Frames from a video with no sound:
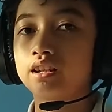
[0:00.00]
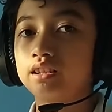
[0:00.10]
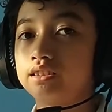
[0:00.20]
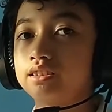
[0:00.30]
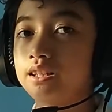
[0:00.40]

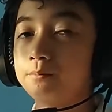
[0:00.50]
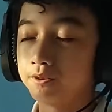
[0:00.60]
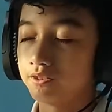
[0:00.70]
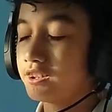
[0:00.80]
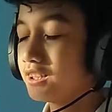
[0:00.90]
Then
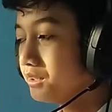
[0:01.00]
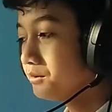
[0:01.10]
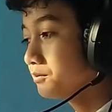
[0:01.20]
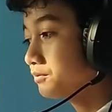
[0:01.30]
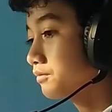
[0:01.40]
sample 3,
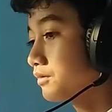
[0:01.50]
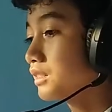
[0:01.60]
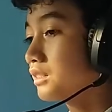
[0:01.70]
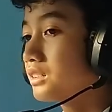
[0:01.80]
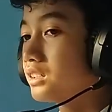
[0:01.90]

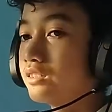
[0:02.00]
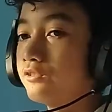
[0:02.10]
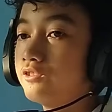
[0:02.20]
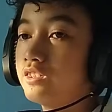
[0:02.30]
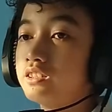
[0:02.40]

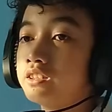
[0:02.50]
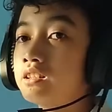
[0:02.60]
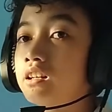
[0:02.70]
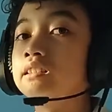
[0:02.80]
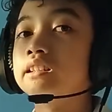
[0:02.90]
well, there
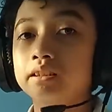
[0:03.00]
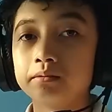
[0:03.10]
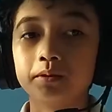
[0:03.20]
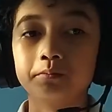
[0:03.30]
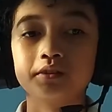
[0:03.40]
are air
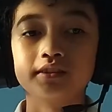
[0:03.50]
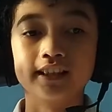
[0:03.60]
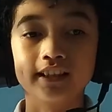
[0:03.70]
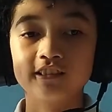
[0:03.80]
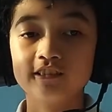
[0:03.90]
bubbles
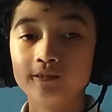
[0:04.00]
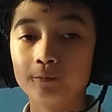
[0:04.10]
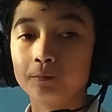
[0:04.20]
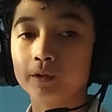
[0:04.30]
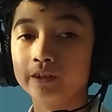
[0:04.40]
now,
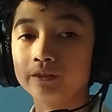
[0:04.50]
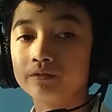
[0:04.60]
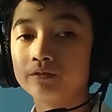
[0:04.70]
but